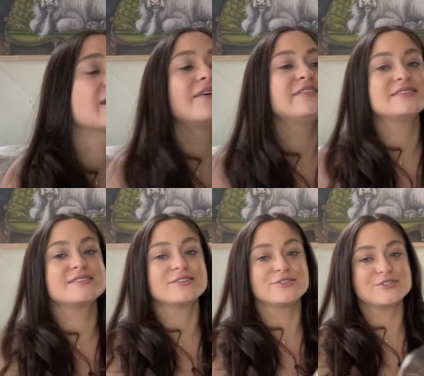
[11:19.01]
of this
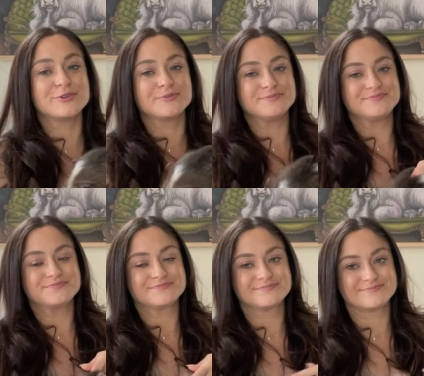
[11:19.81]
little dude.
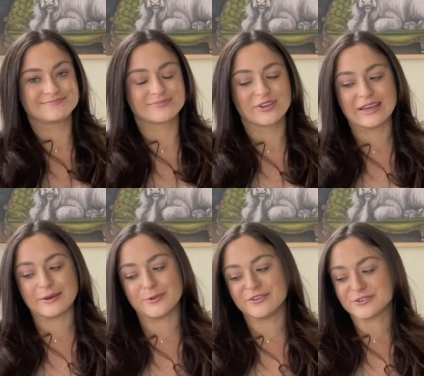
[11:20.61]
Okay,
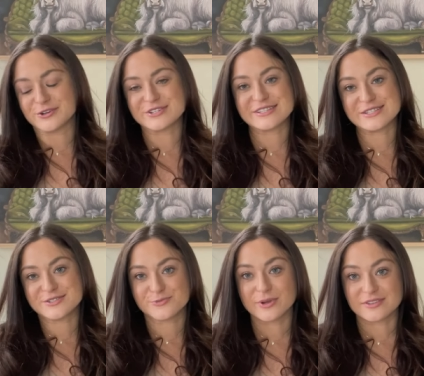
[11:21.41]
well, of course, he's
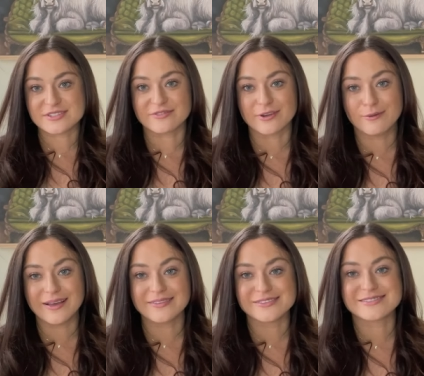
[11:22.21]
relatively
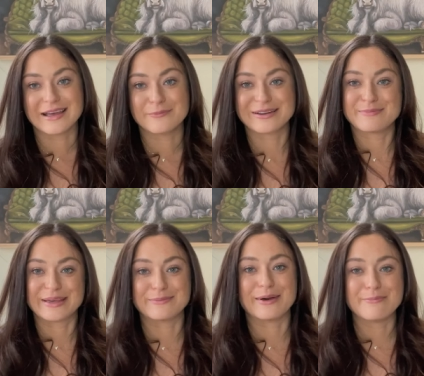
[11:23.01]
quiet this time when I
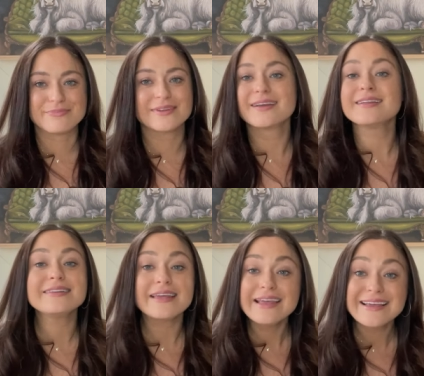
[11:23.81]
pick him up.
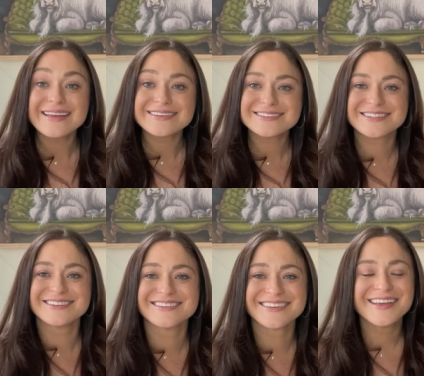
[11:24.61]
Dang it.
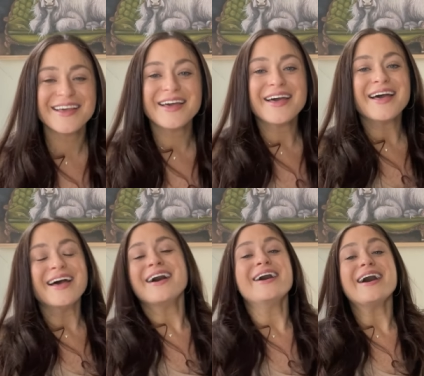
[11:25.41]

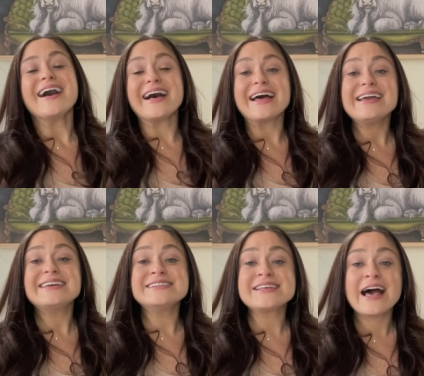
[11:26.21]
I
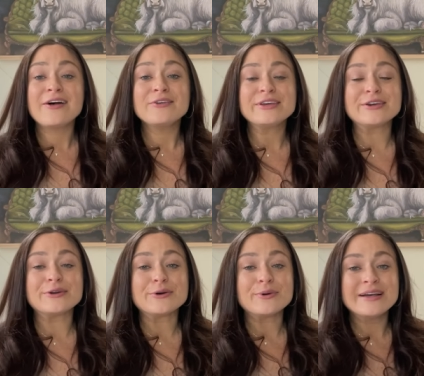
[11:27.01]
can tell
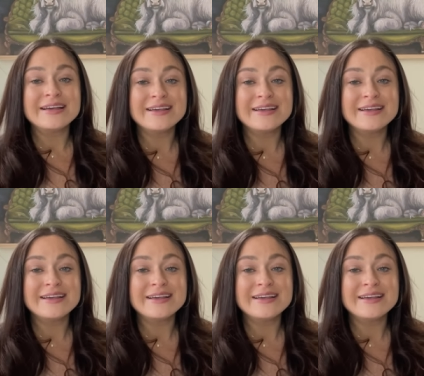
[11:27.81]
you,